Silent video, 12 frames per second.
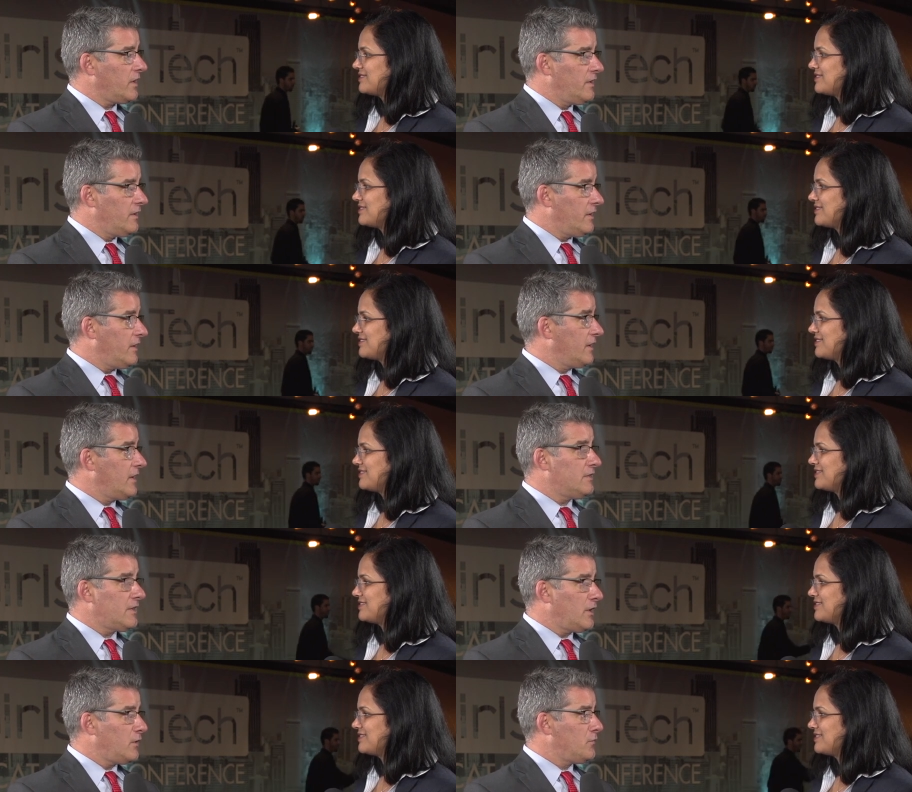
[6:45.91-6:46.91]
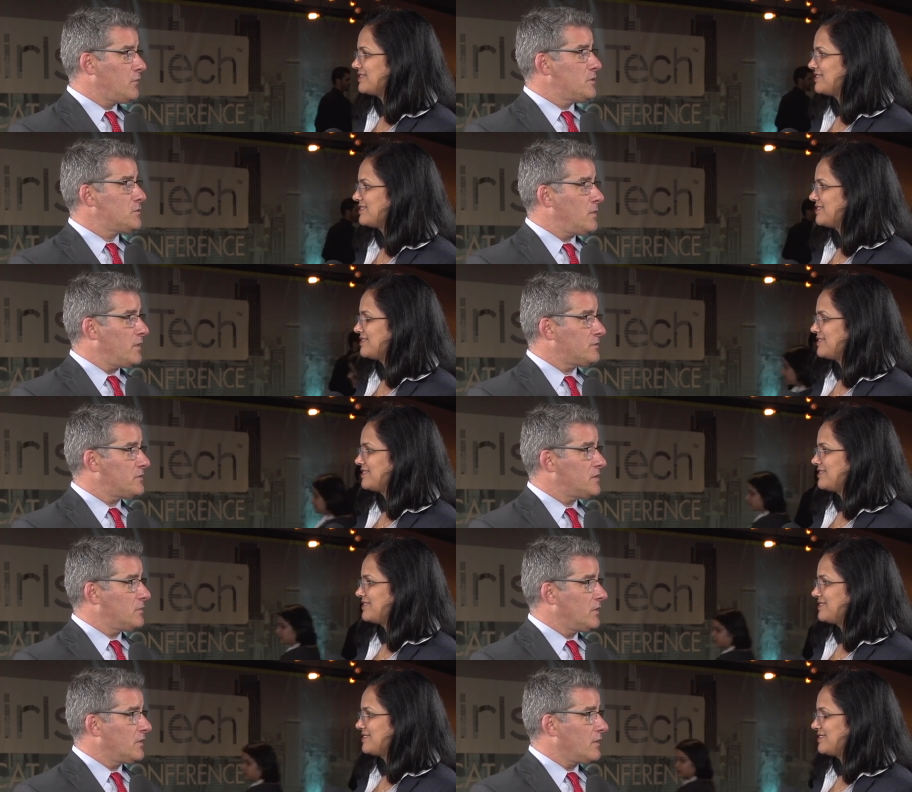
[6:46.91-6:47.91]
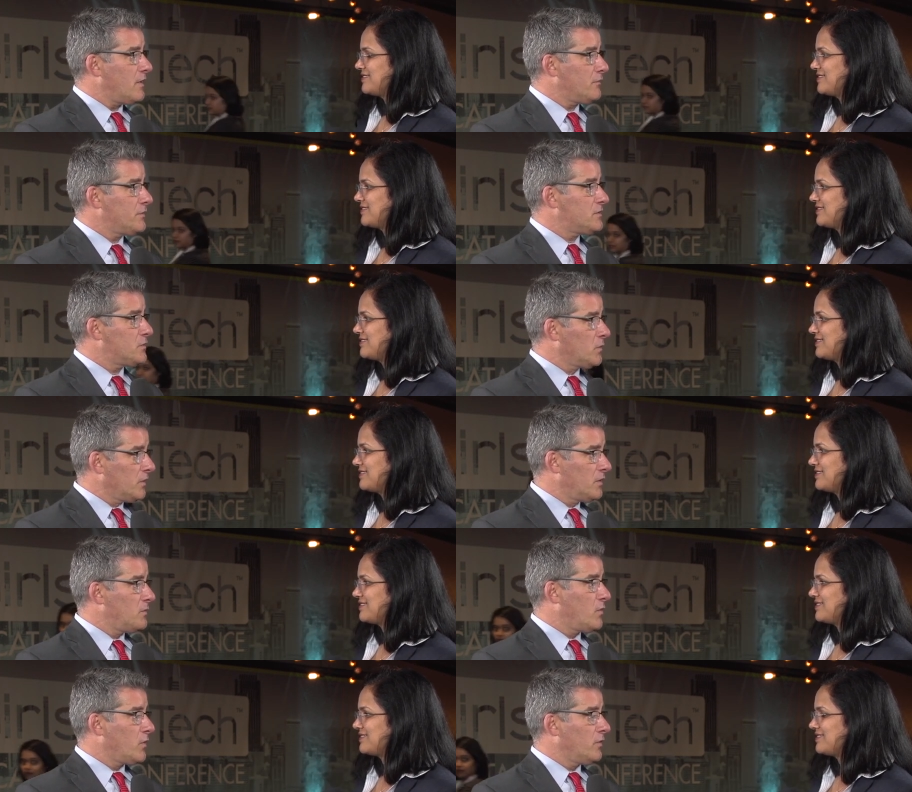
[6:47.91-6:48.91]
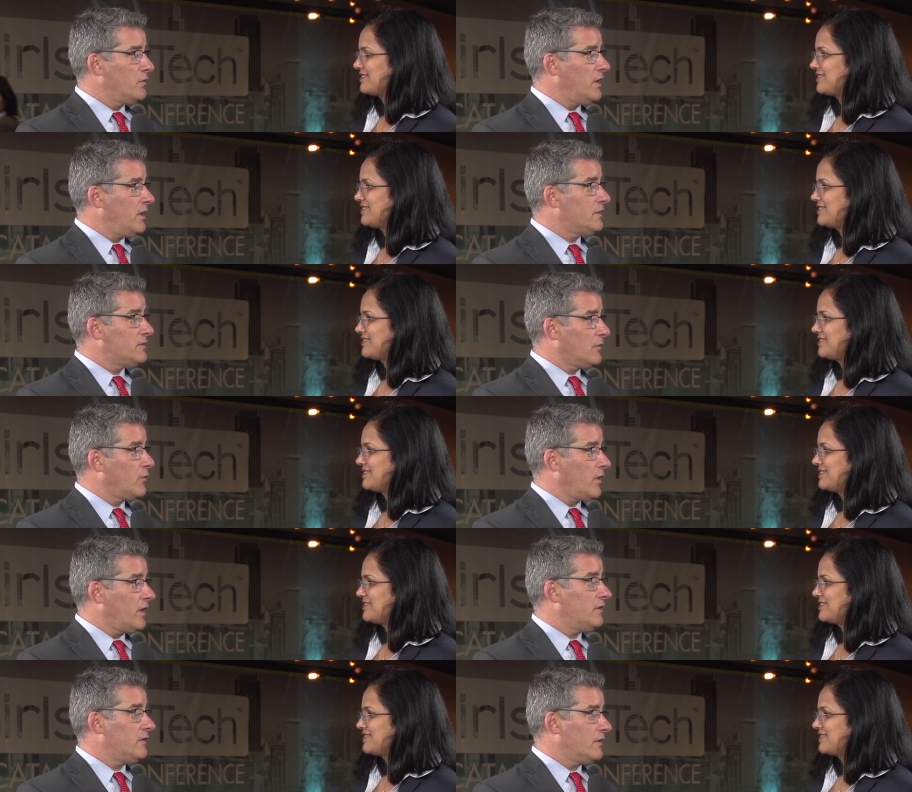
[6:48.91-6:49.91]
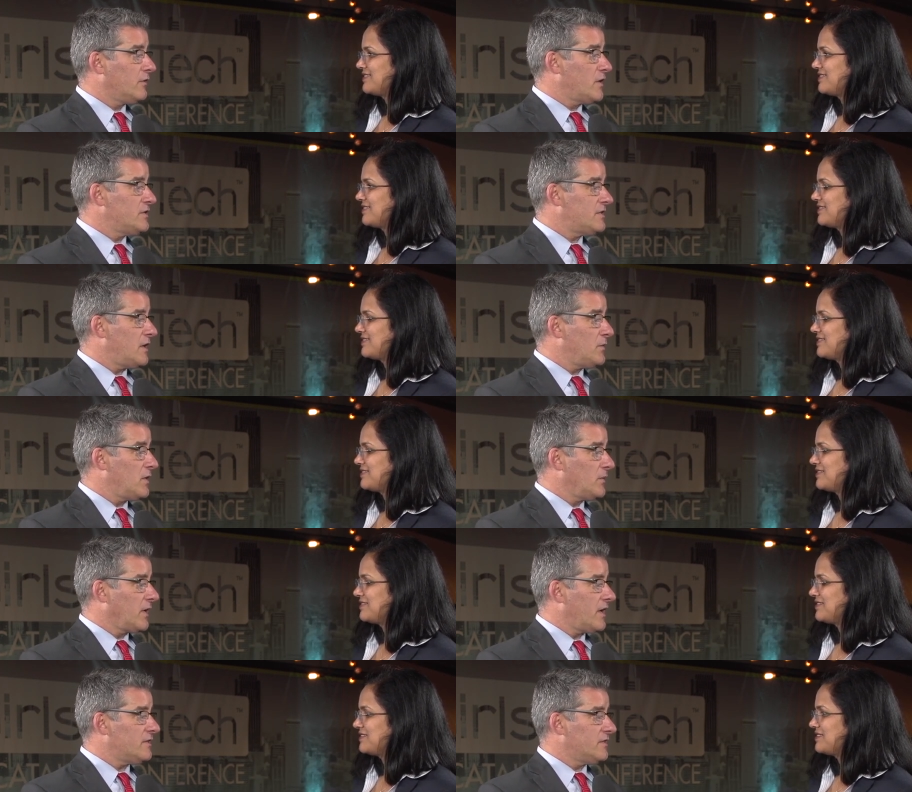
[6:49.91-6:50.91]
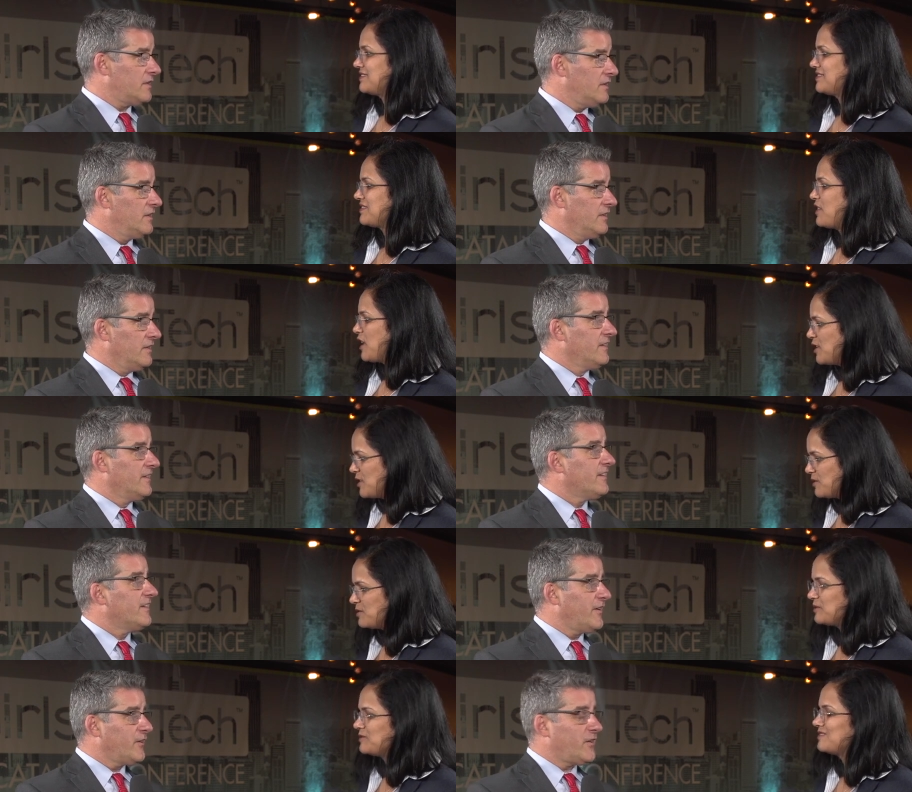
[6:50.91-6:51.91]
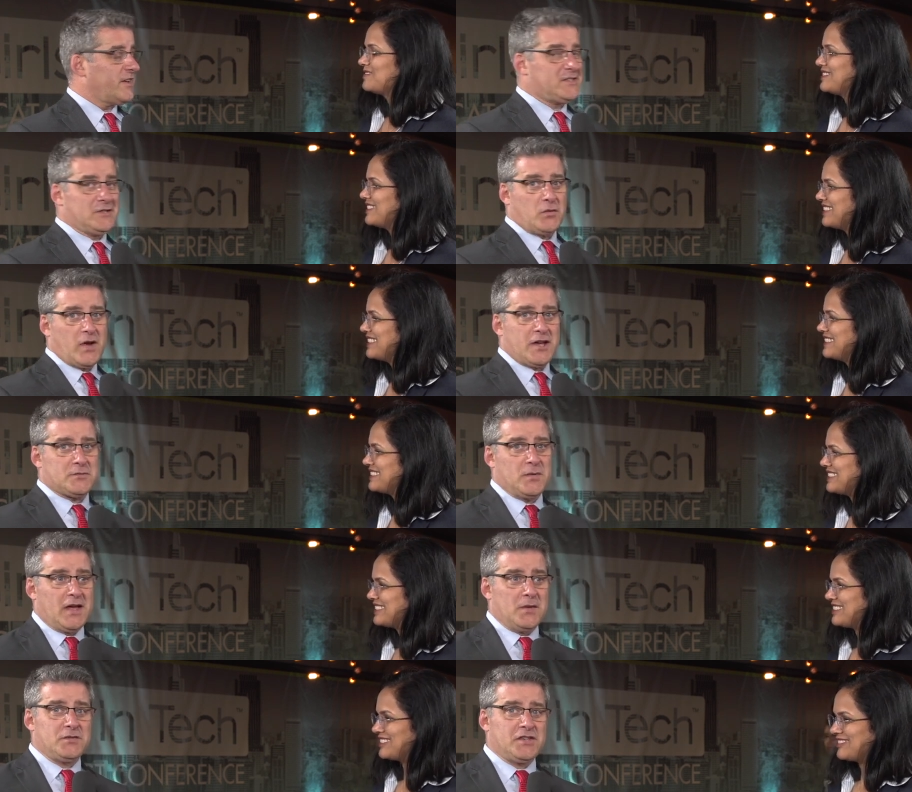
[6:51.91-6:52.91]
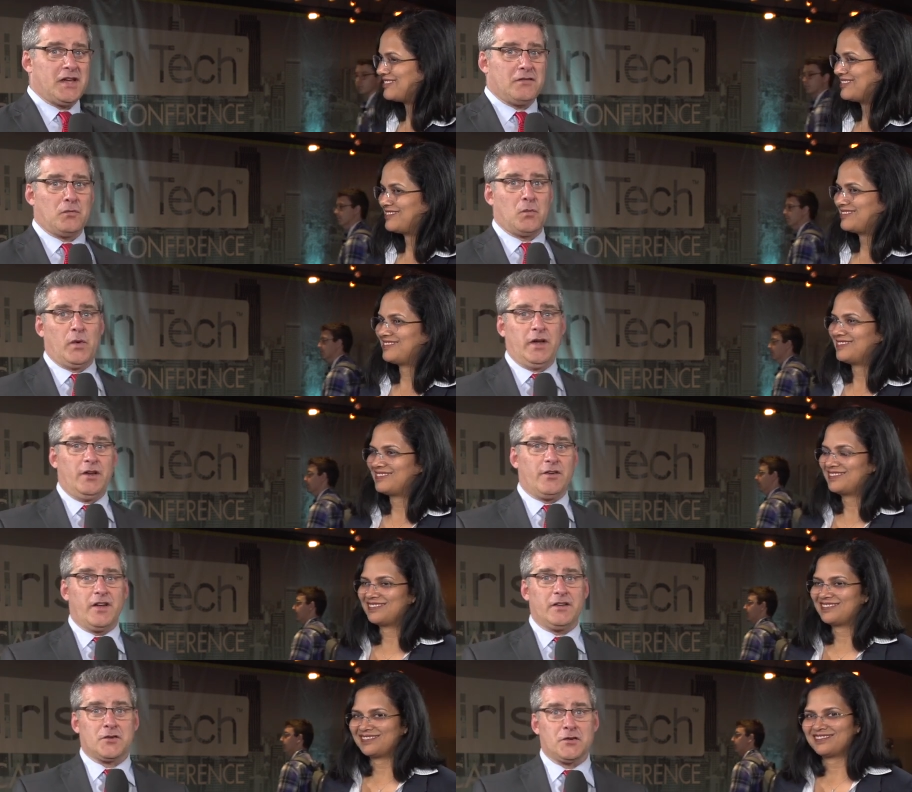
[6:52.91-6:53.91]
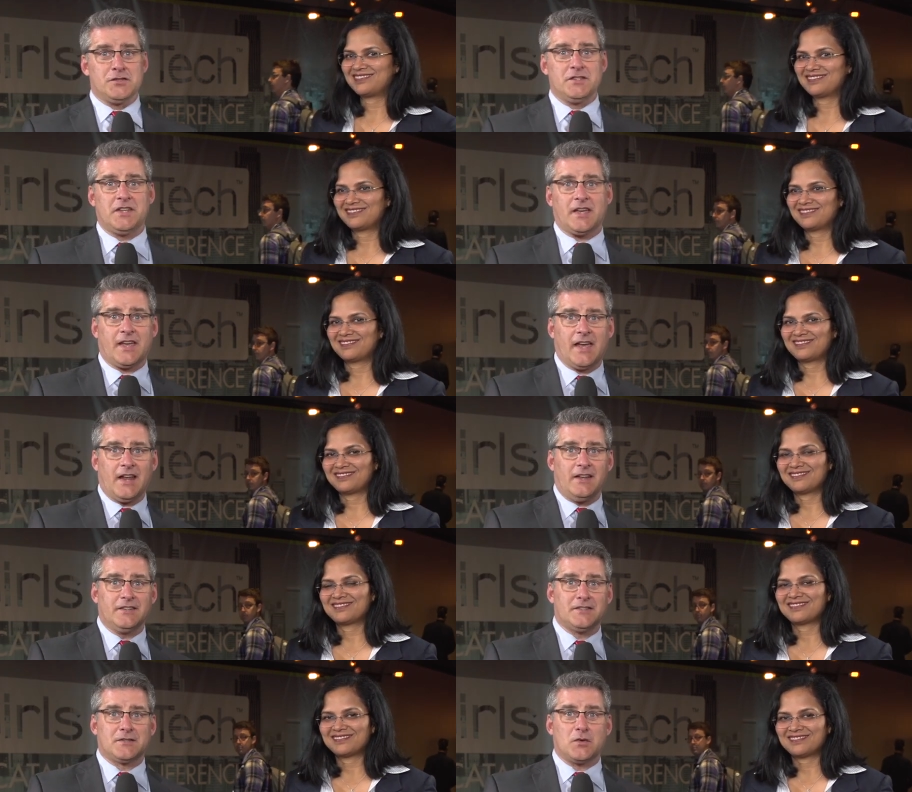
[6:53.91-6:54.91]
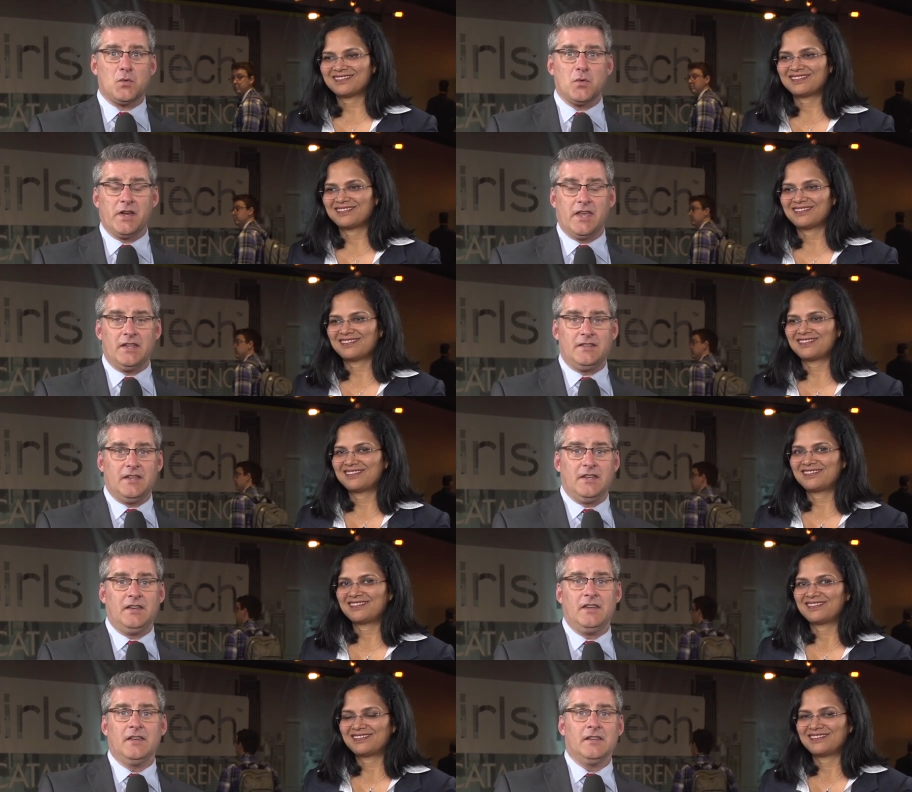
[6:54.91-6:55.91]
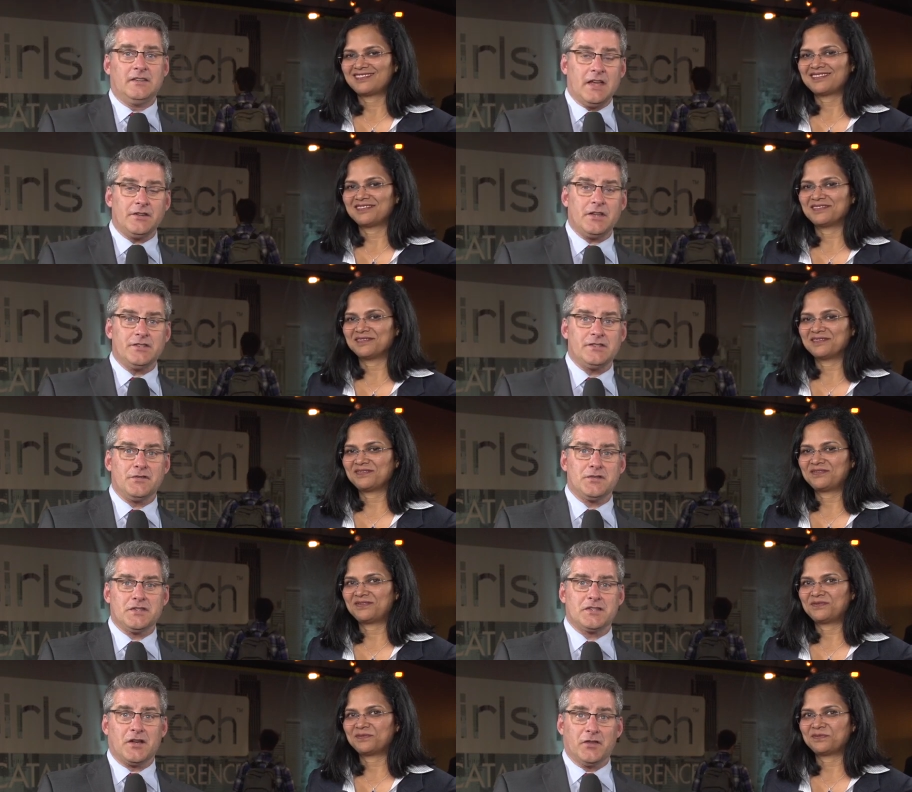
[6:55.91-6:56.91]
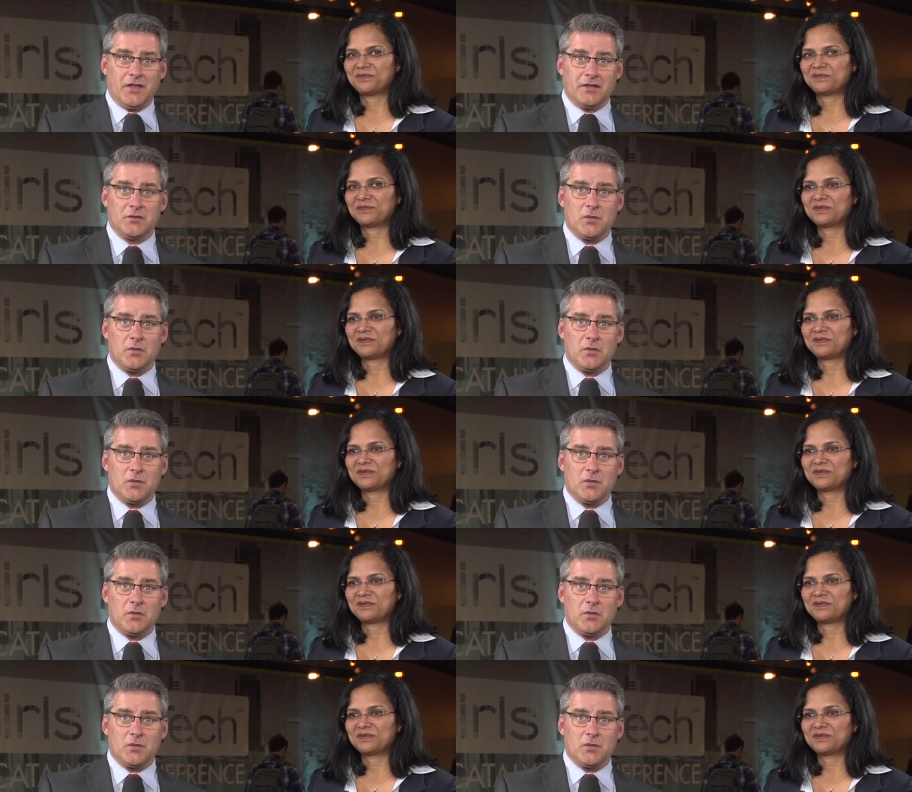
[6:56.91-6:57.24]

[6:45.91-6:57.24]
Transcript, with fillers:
Speaker 1: And again, thank you for your sponsorship of the conference. It's really important, and it's a great, great statement on McKesson.
Speaker 2: Thank you.
Speaker 1: All right, she's Rashmi, I'm Jeff. We are at Girls in Tech Catalyst 2018, downtown San Francisco. Thanks